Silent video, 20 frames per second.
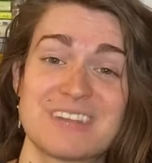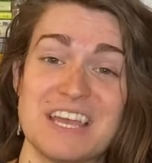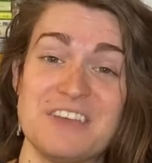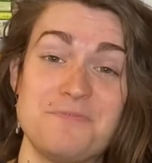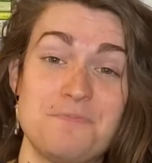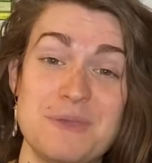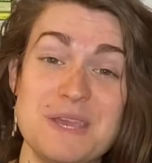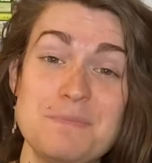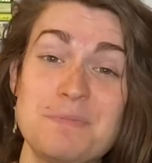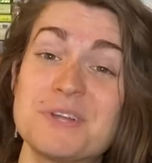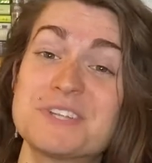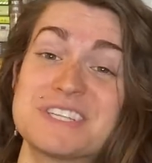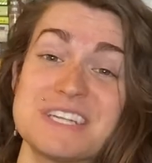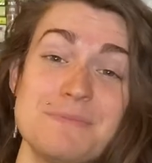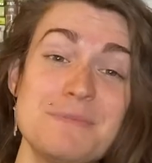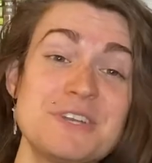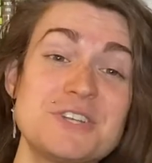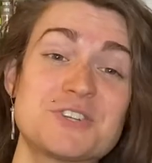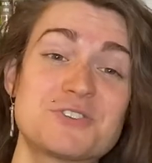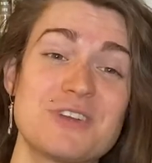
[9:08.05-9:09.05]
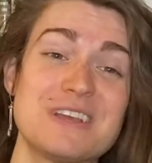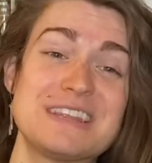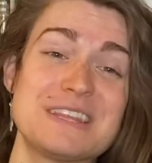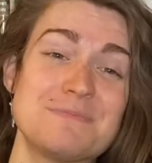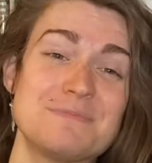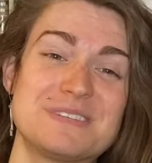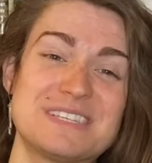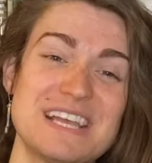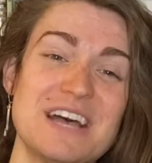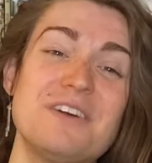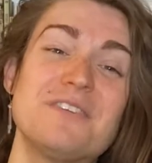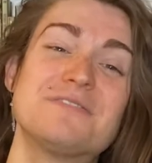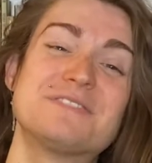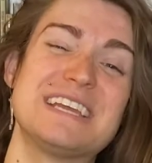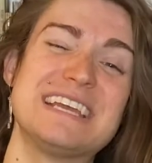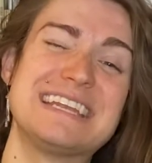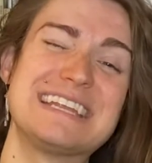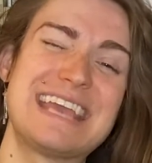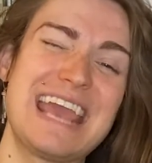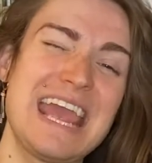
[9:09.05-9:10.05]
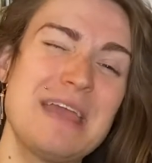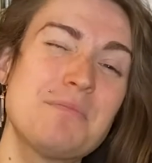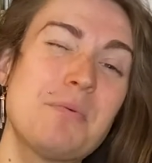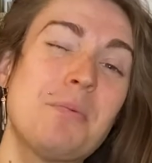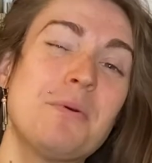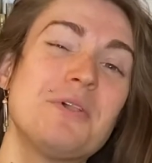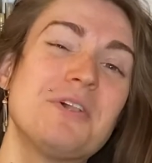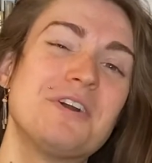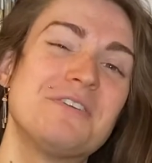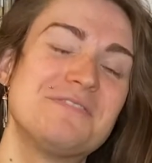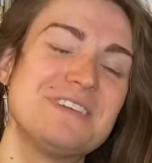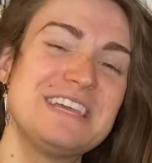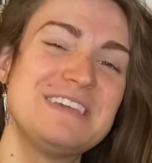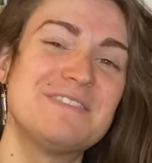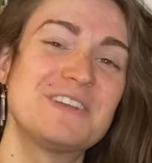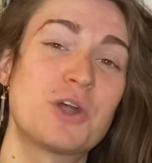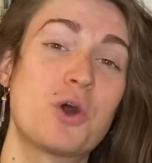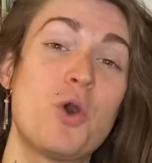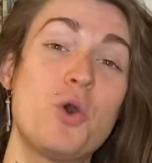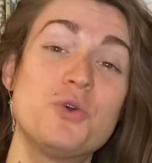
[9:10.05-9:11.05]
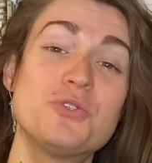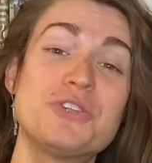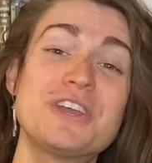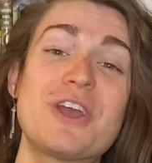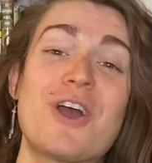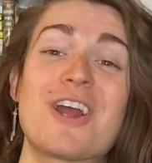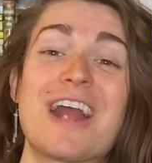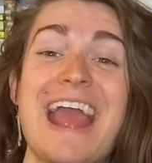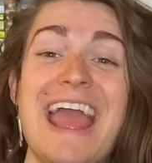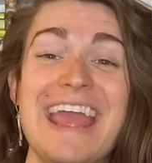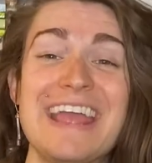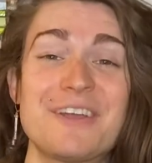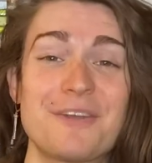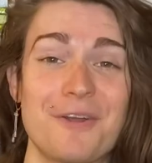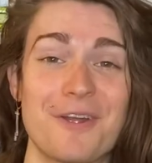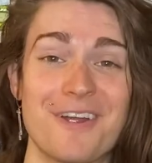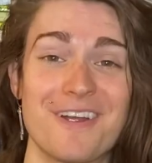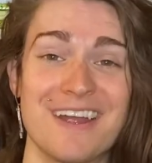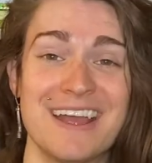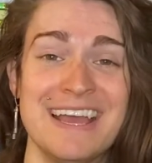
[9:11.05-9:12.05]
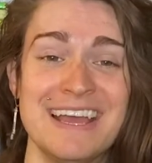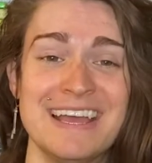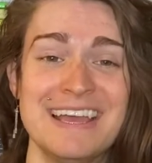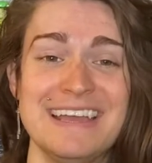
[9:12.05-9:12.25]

If people demonstrate themselves incapable of even holding our anger,